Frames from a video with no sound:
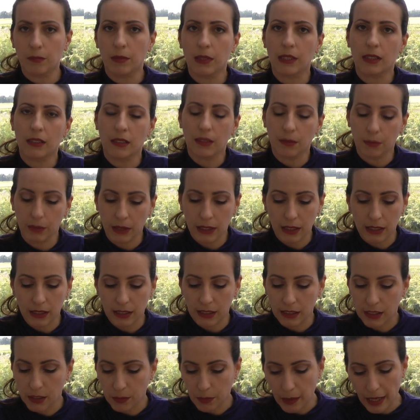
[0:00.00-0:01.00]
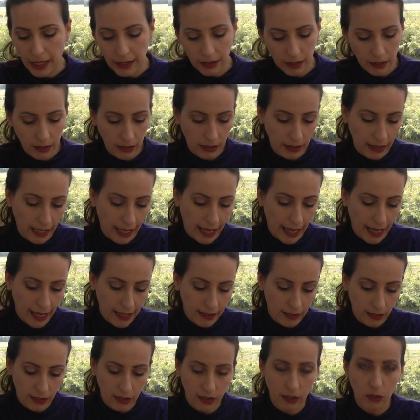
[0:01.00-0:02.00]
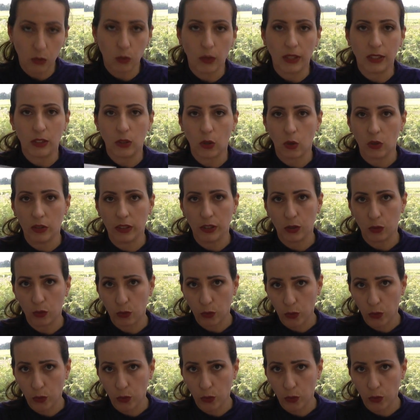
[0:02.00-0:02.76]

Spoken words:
but because this pattern that I had, it went only to